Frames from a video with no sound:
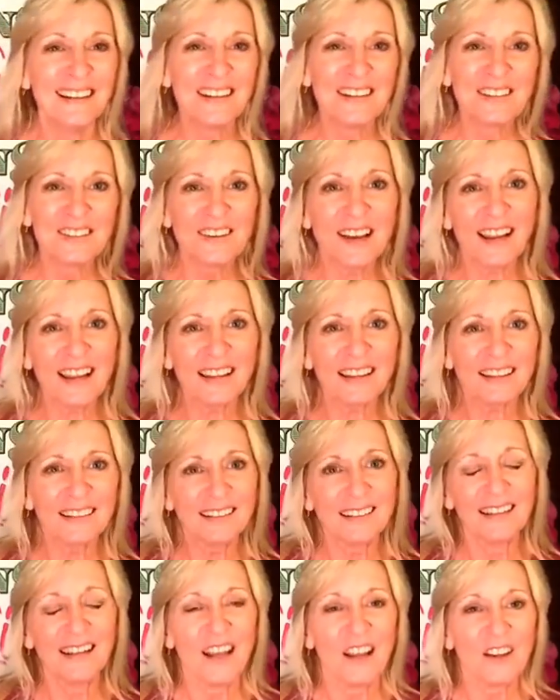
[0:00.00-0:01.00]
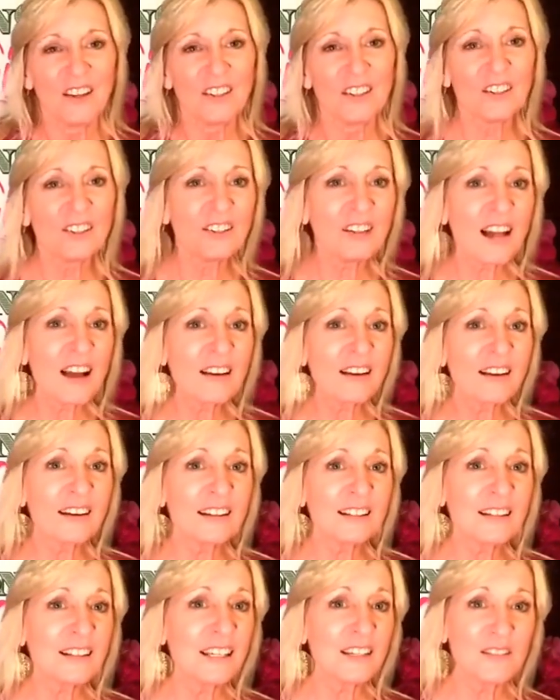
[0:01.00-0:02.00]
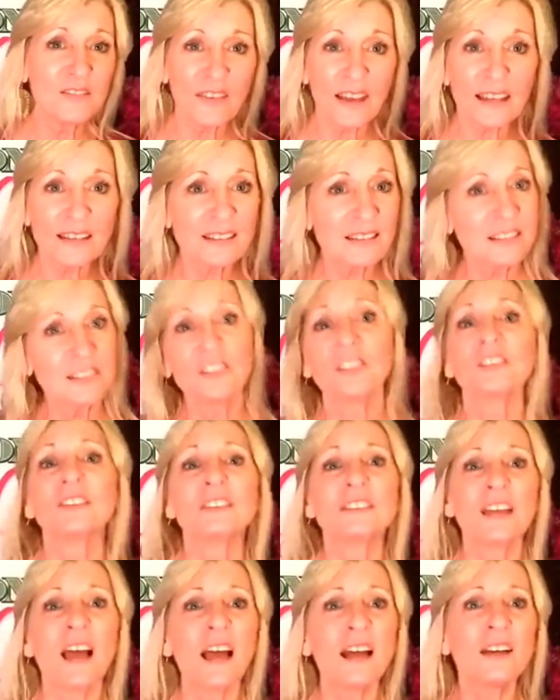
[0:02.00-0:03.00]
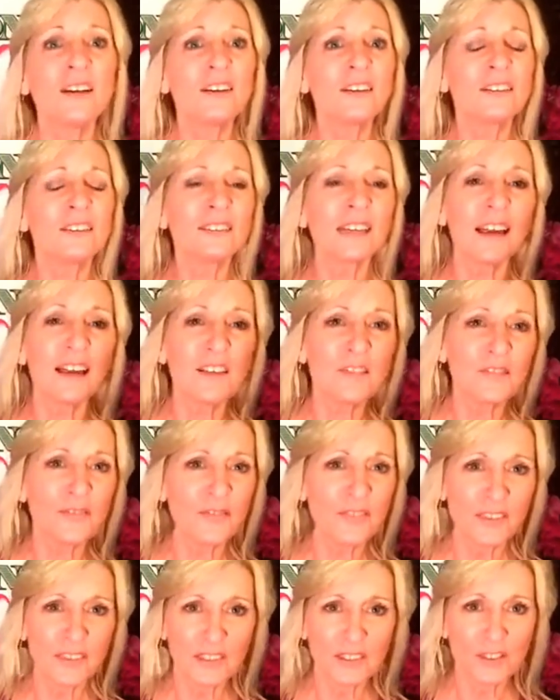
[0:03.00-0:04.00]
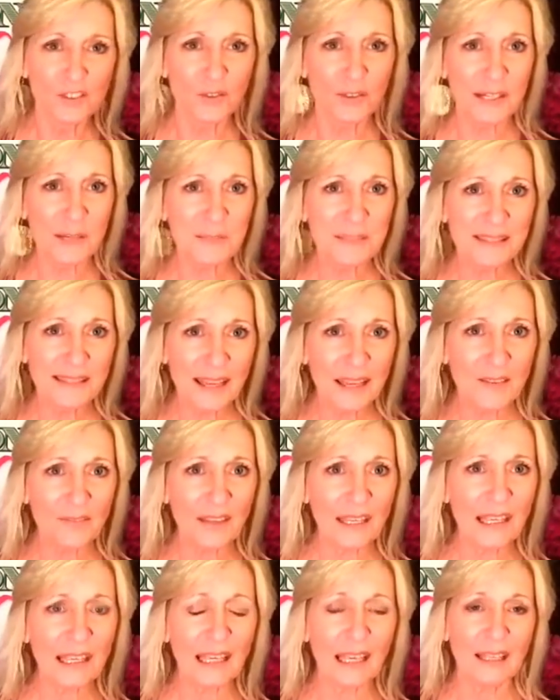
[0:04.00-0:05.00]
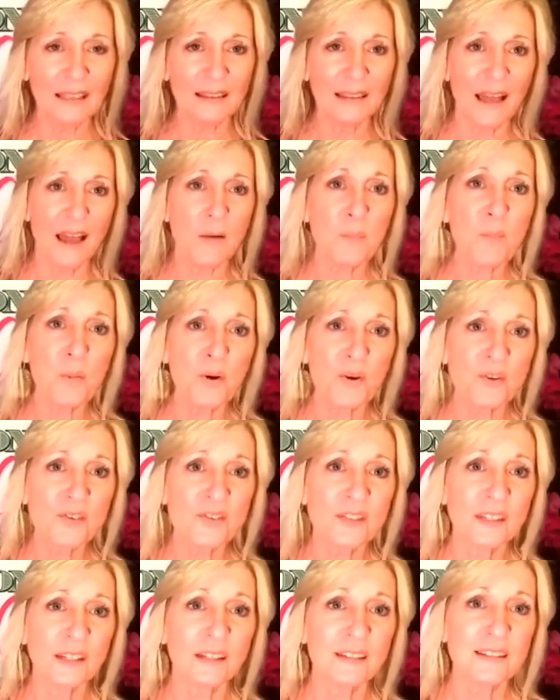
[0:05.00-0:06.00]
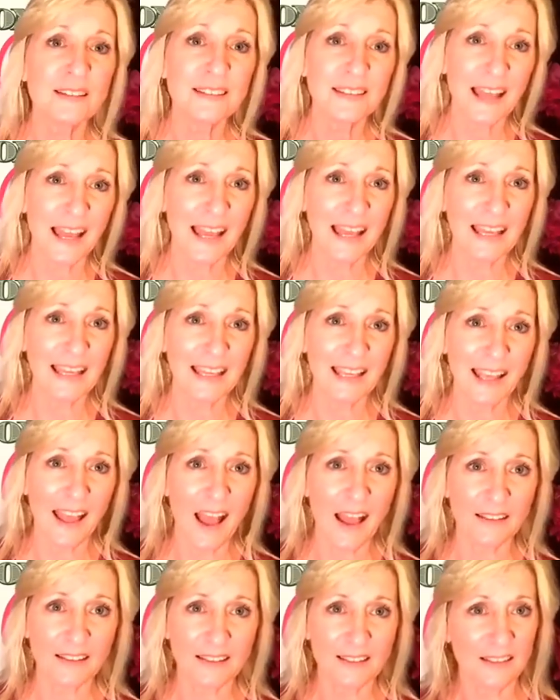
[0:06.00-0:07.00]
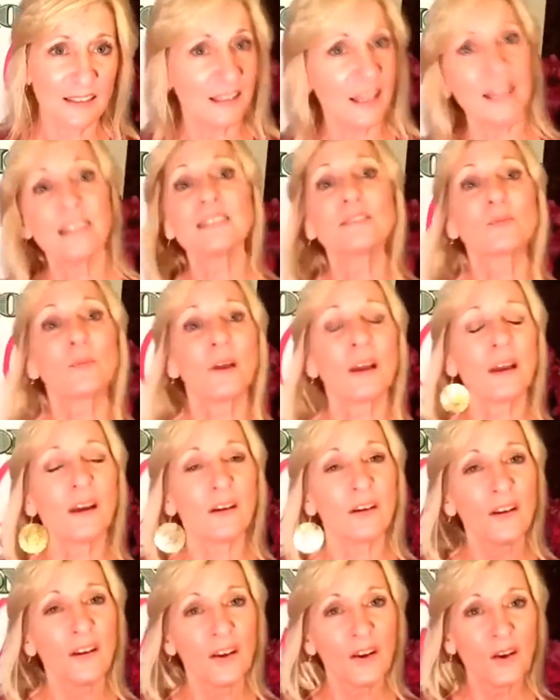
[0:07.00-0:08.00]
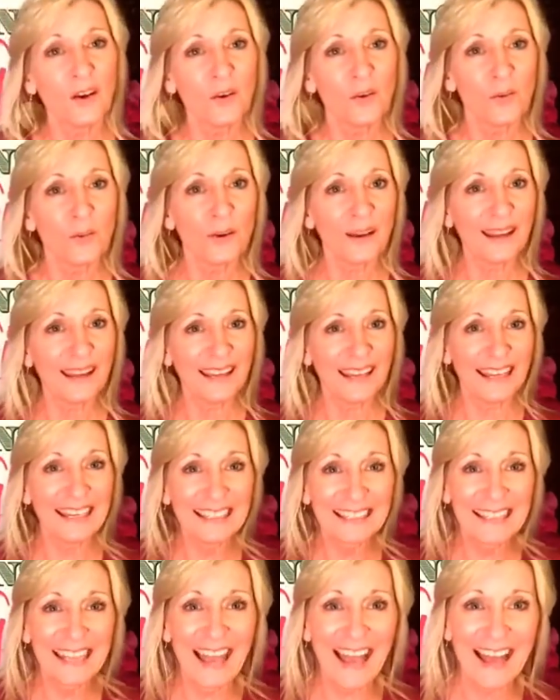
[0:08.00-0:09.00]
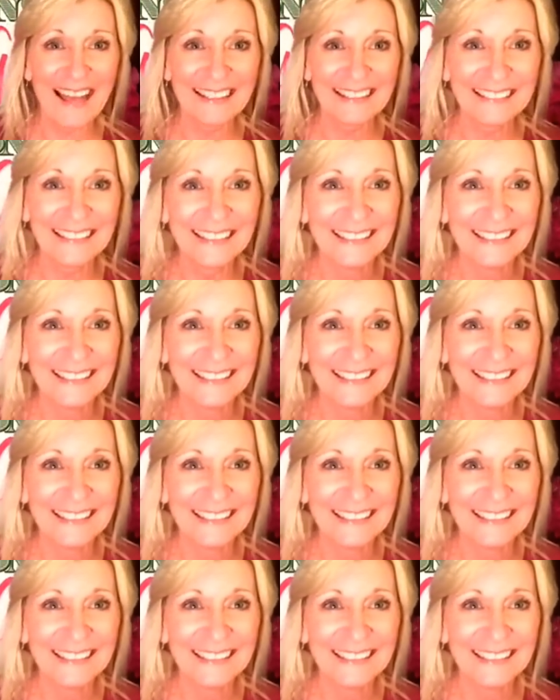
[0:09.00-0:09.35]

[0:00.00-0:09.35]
Right? You're not going to invest your entire life dream saving in that person saying yes. And that's where we, again,